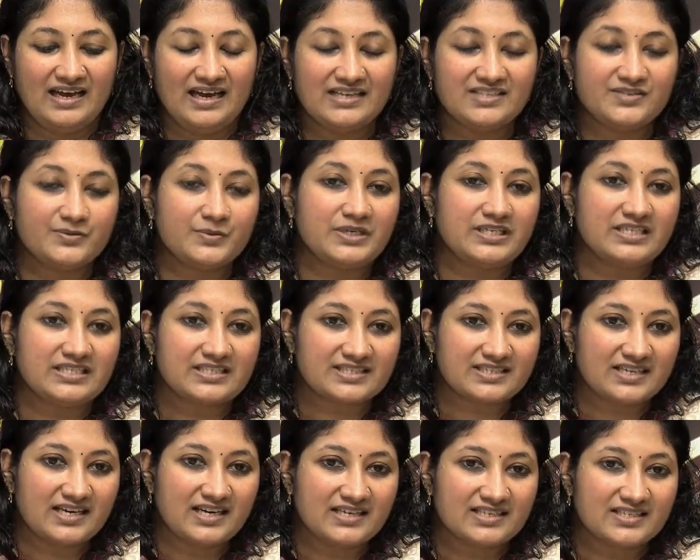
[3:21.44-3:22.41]
As we
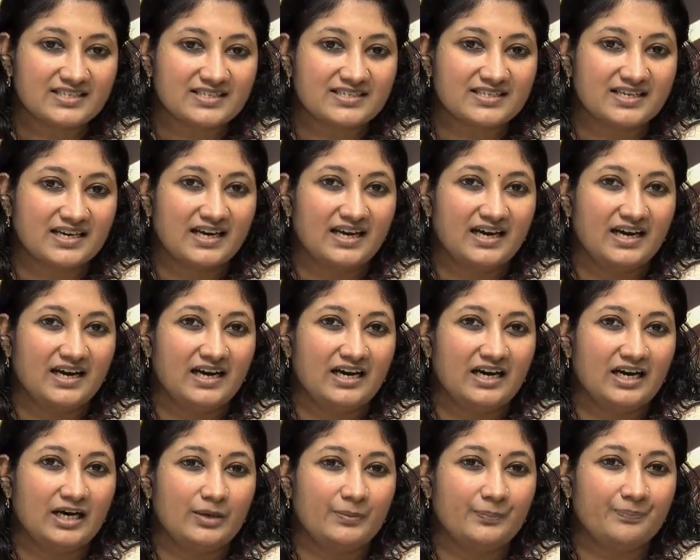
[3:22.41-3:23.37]
discussed,
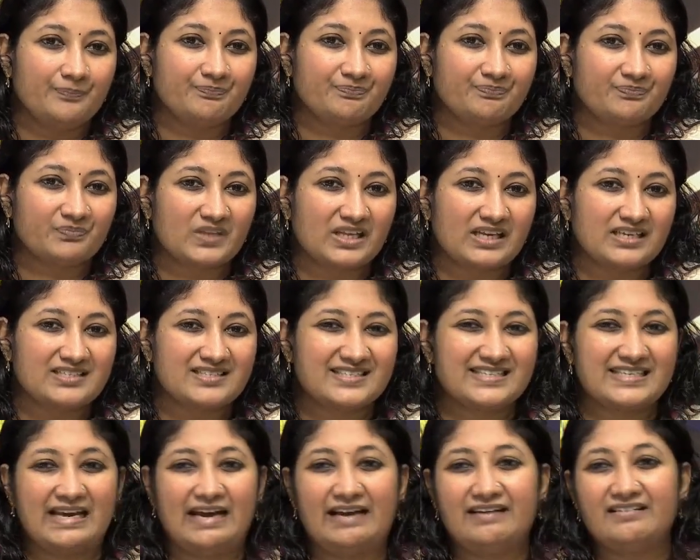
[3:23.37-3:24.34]
um,
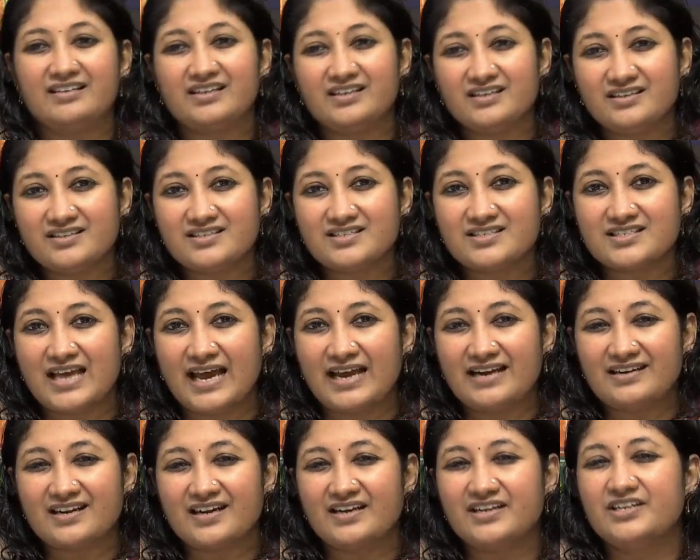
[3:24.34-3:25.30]
scatterers
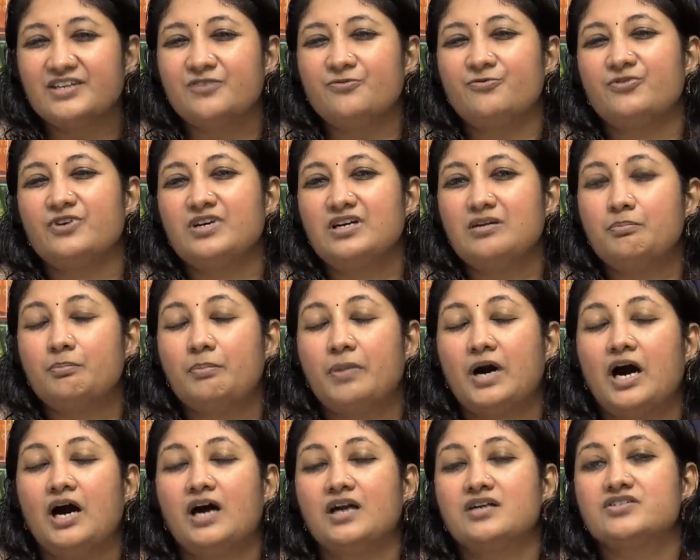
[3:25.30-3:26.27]
at different
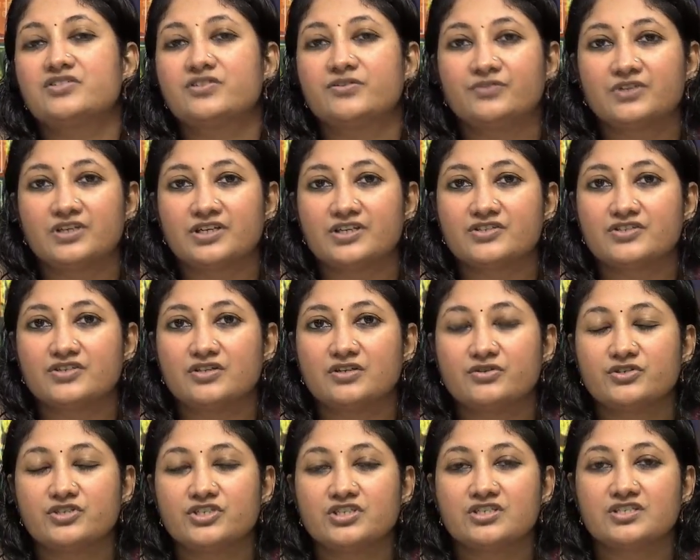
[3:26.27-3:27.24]
parts of the
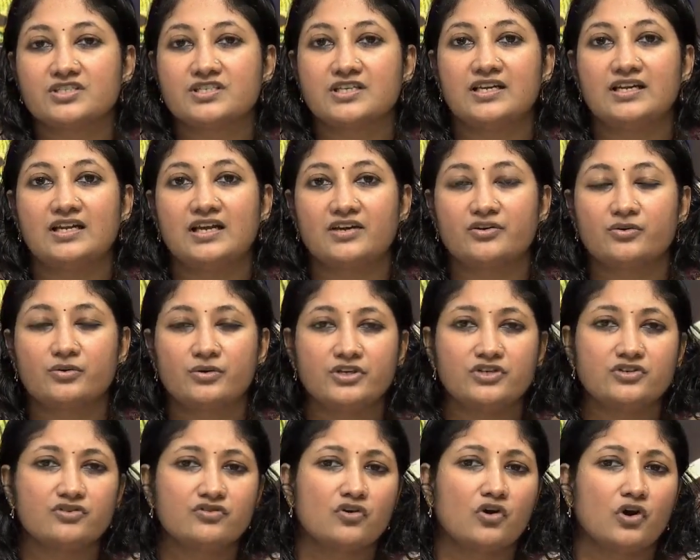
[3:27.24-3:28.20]
resolution cell are
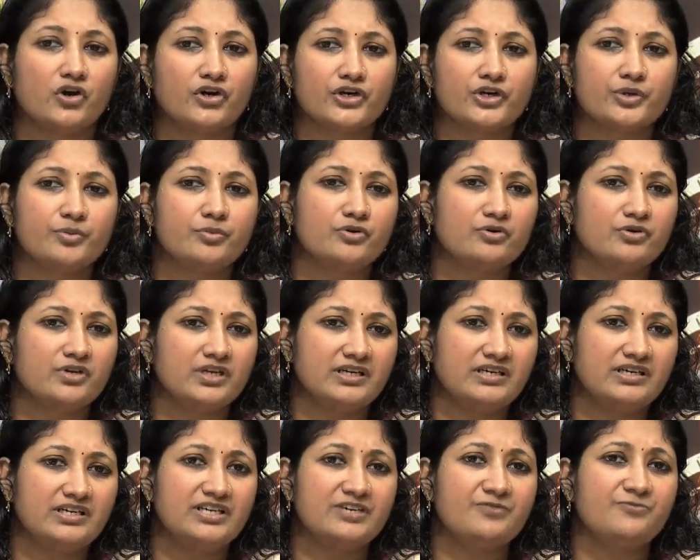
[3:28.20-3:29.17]
going to contribute
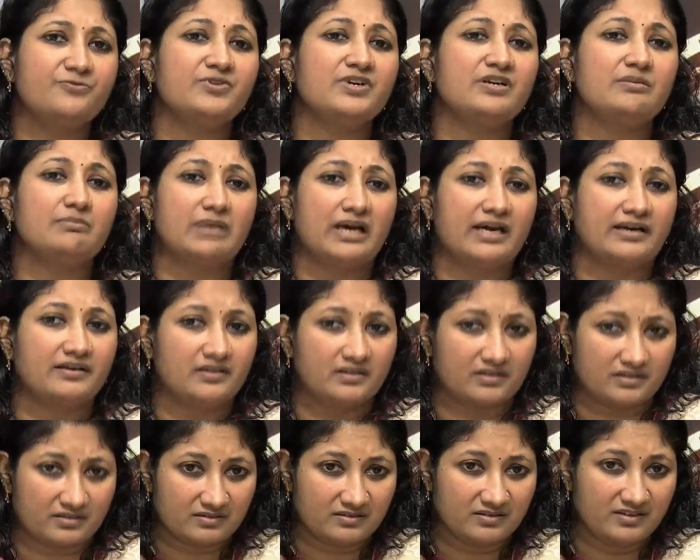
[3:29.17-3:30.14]
in different
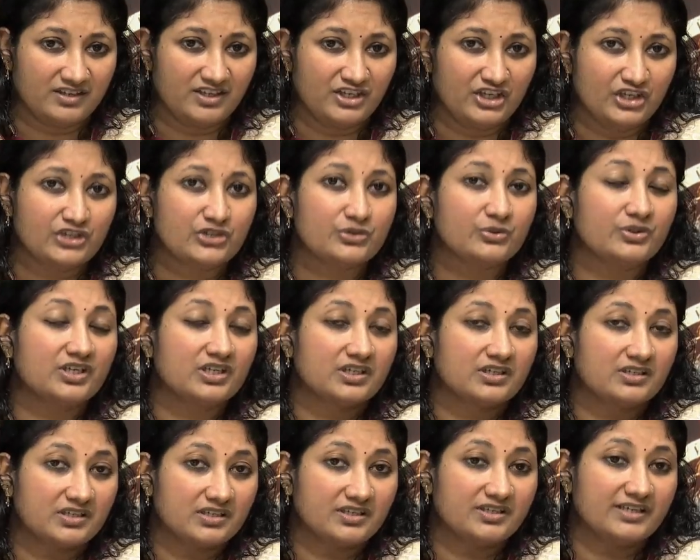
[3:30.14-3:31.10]
manner to the
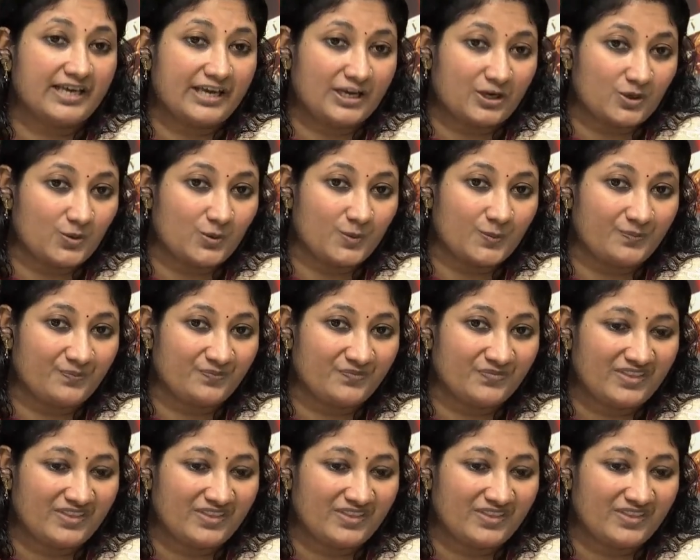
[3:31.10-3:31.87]
return echo.